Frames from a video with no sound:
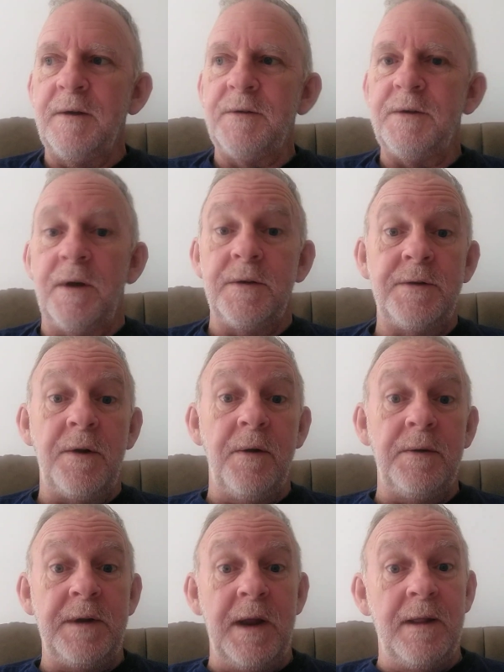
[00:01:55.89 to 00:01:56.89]
So I
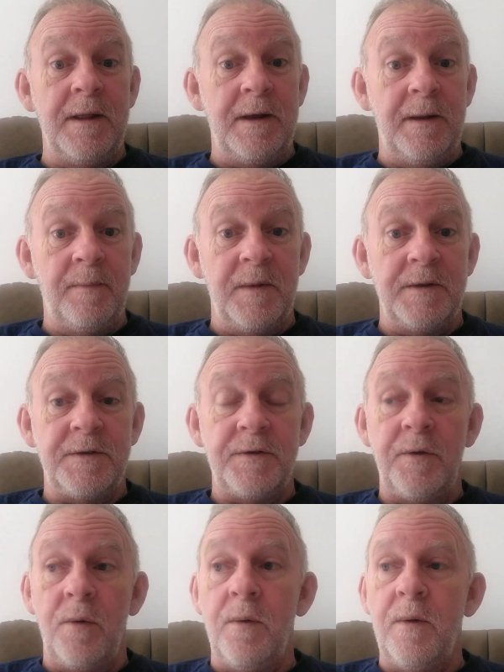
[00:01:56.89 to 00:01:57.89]
start telling him the
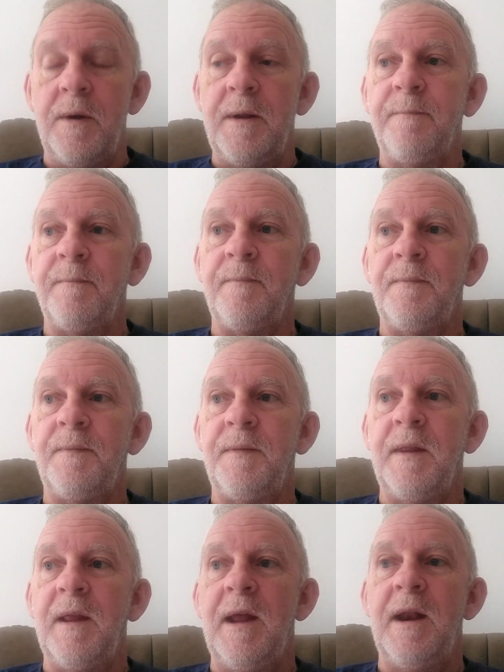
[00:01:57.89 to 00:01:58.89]
story,
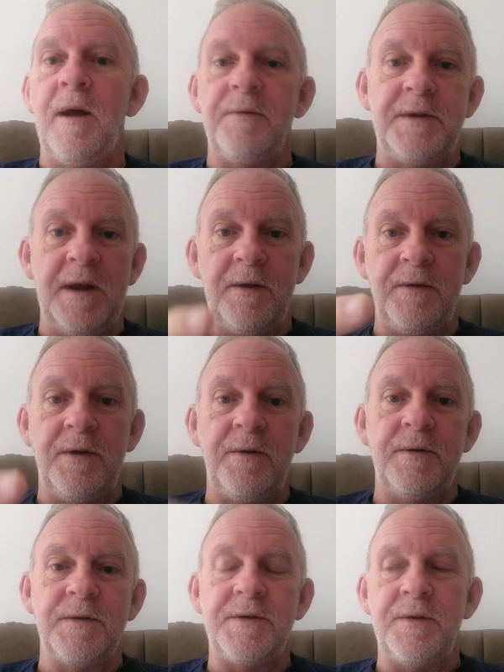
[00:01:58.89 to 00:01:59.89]
and I'll tell you the